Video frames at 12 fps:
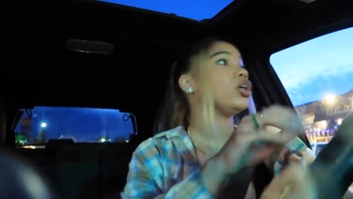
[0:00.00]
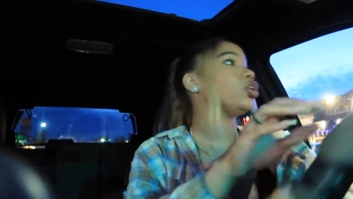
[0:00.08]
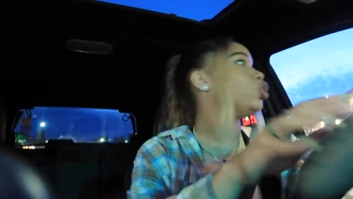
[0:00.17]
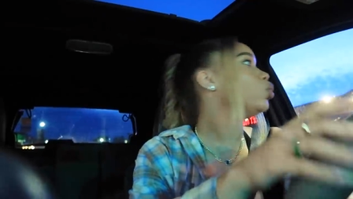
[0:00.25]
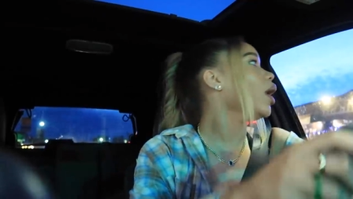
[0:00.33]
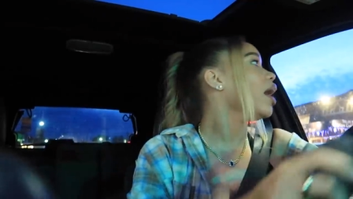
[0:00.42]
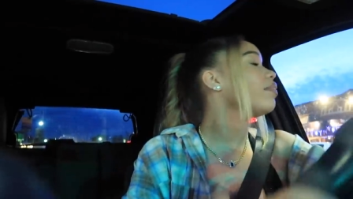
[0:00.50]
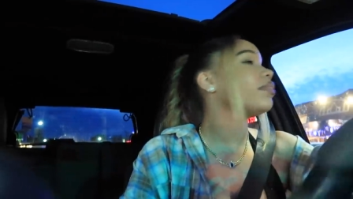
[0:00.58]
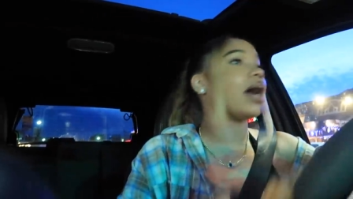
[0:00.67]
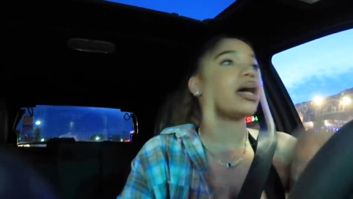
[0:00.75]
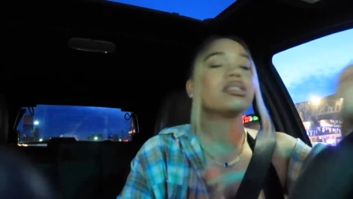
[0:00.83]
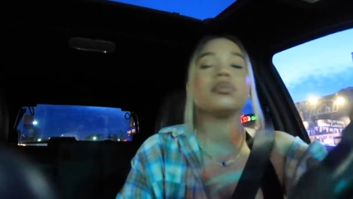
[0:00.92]
You have
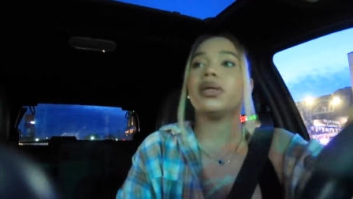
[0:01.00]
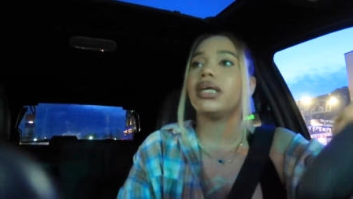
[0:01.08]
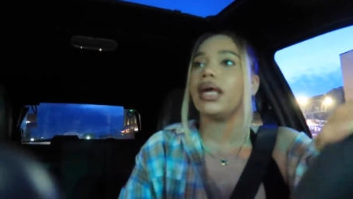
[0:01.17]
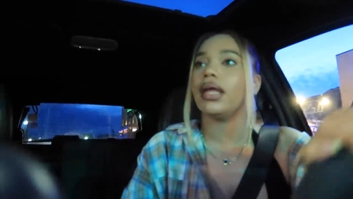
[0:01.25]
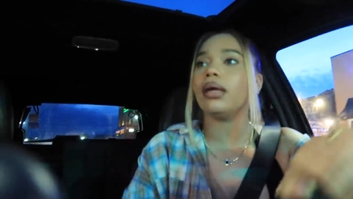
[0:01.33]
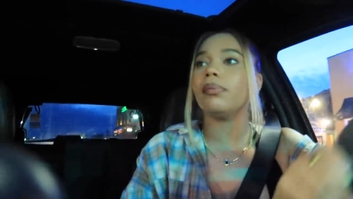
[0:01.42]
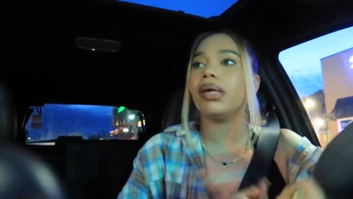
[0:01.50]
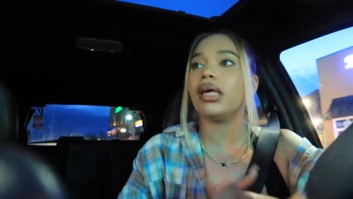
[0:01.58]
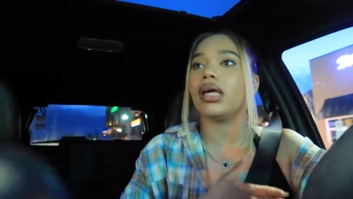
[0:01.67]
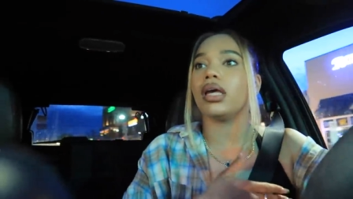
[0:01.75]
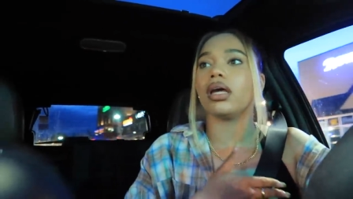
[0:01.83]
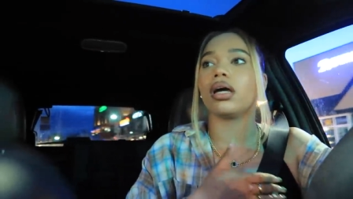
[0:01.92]
got to be kidding
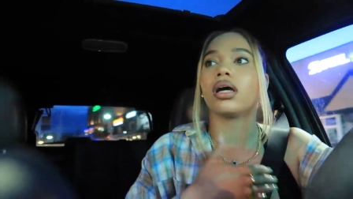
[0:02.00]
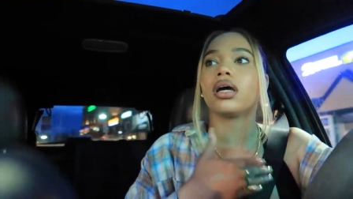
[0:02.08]
me.